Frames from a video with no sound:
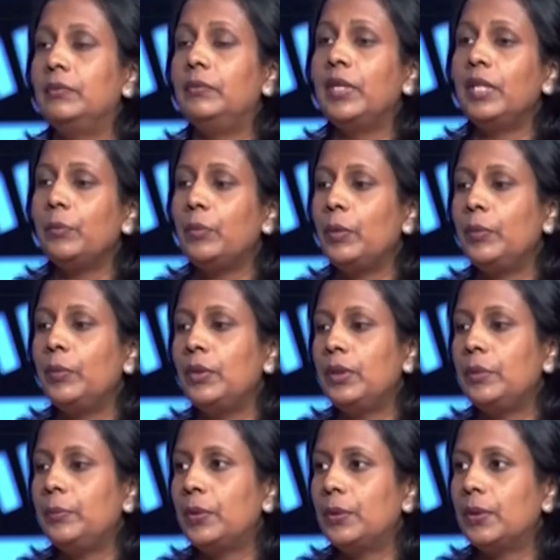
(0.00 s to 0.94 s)
very
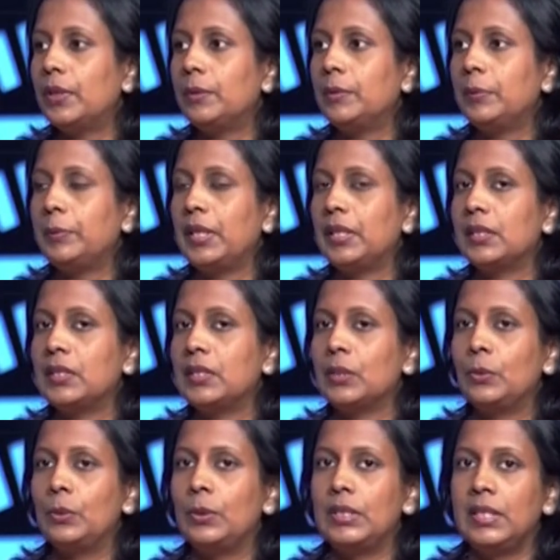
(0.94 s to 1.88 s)
popular program among the
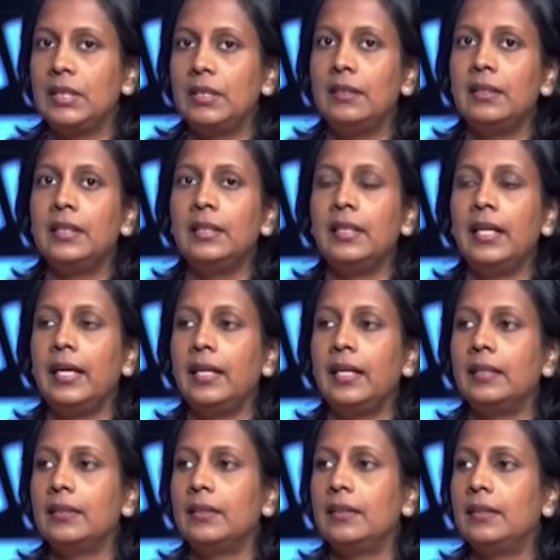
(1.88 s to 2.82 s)
school children
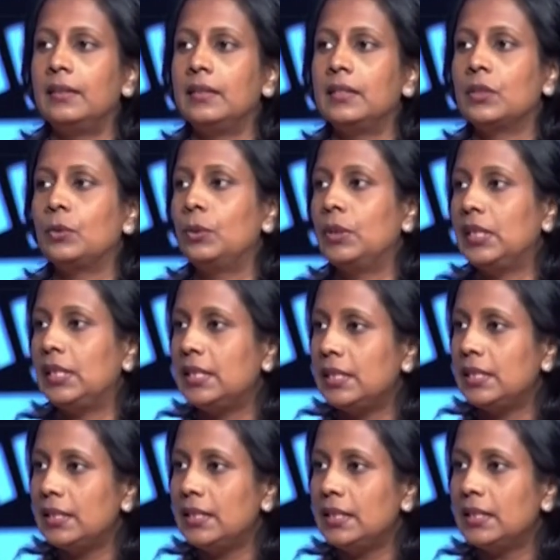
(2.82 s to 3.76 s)
and school
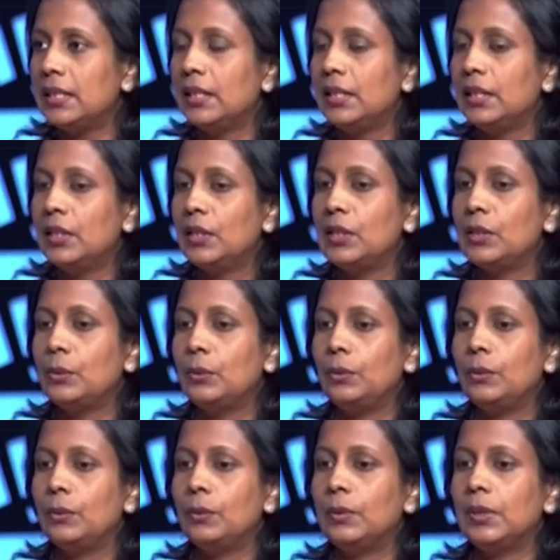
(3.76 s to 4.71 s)
teachers.
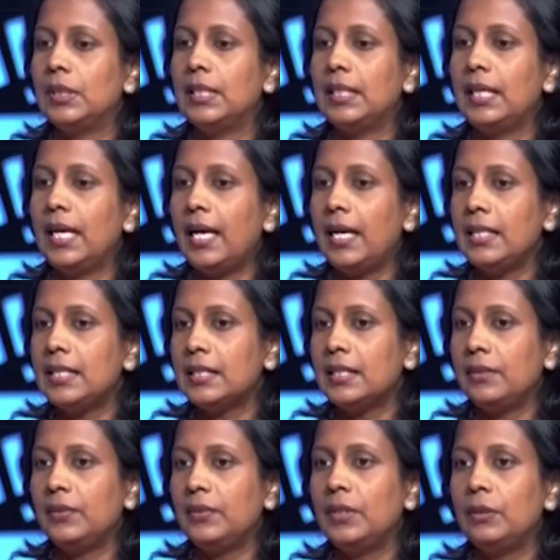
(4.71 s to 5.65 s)
So, the task
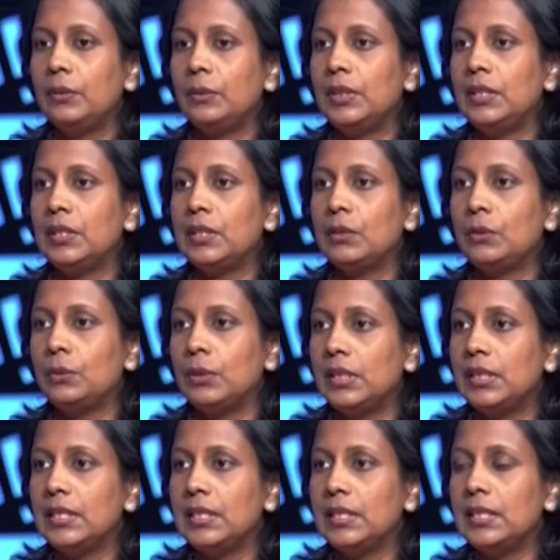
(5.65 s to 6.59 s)
given to the
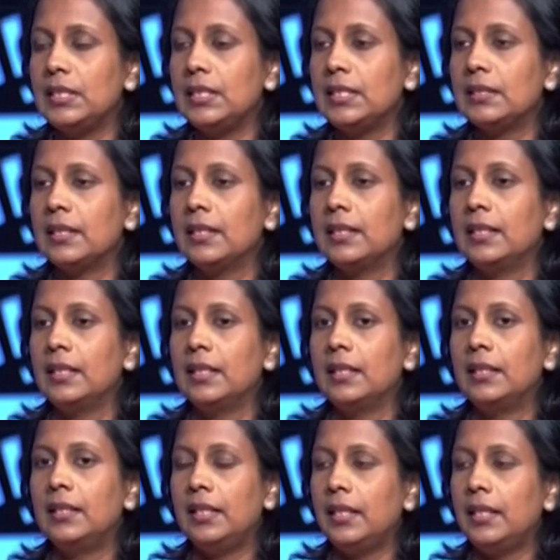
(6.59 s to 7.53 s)
students is
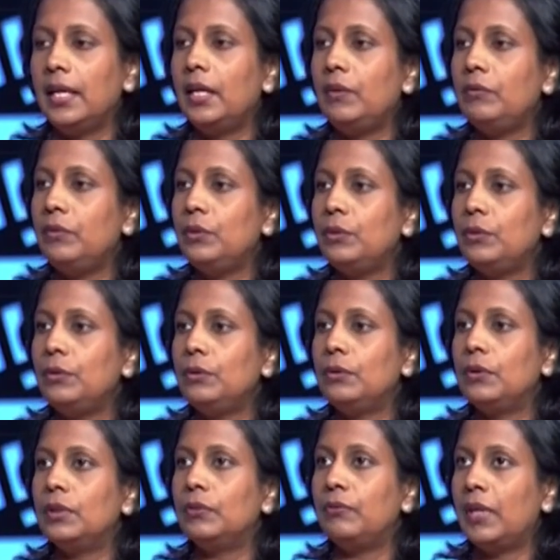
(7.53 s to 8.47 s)
they have
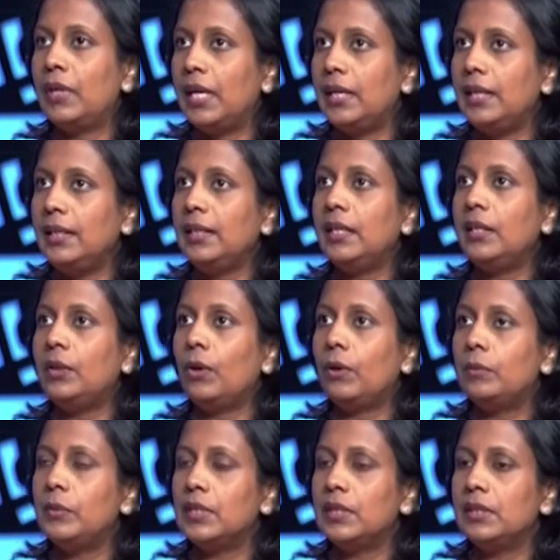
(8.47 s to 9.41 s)
to find and
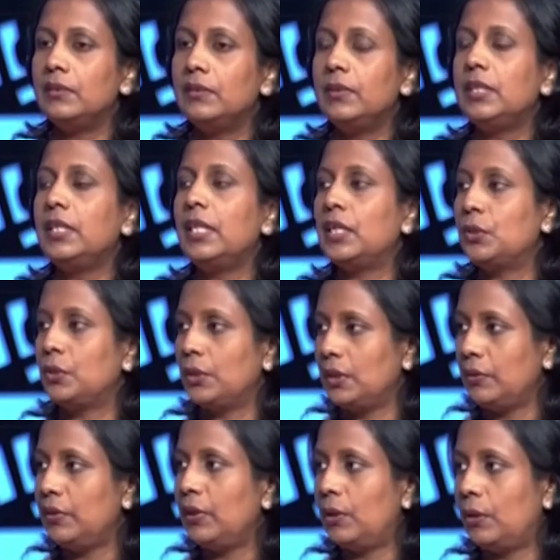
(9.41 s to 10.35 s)
observe a
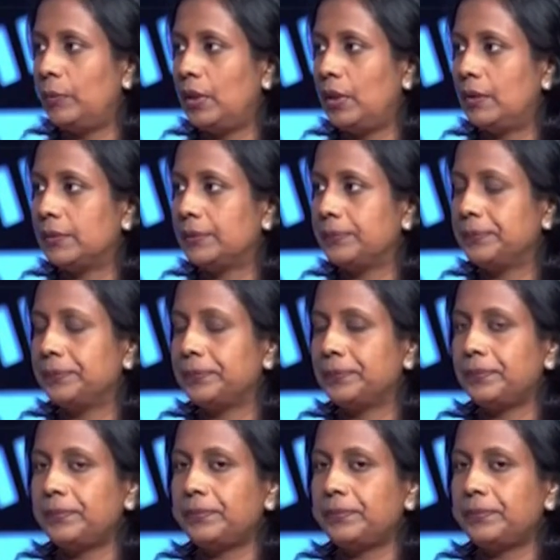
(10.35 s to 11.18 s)
natural phenomenon.